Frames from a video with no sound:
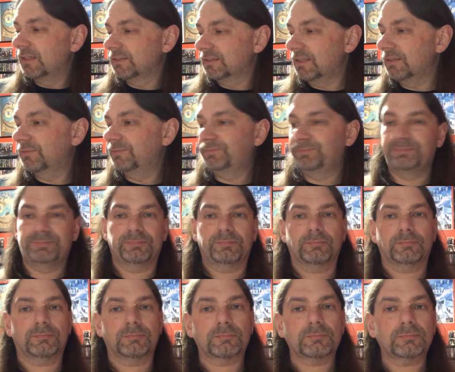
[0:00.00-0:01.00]
so,
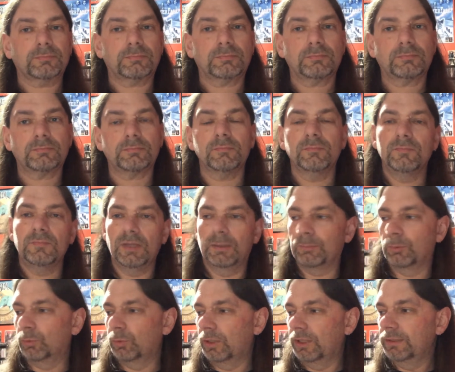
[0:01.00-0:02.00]

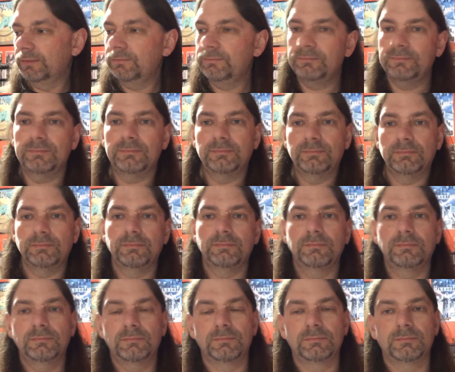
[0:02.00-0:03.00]
number one,
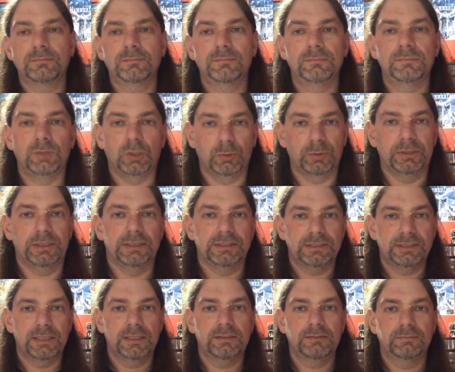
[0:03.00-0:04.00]
know what it is
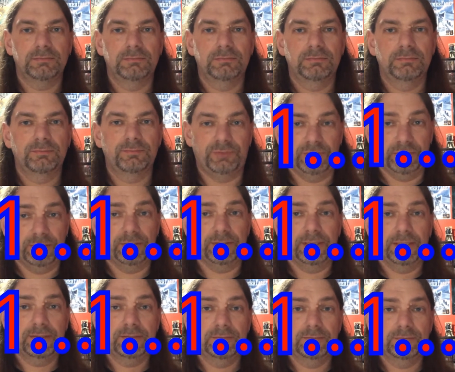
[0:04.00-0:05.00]
yet? Figure it
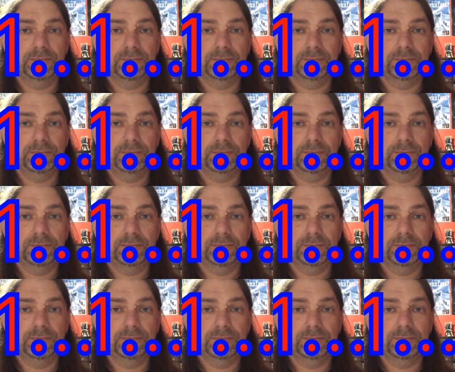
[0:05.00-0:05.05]
out.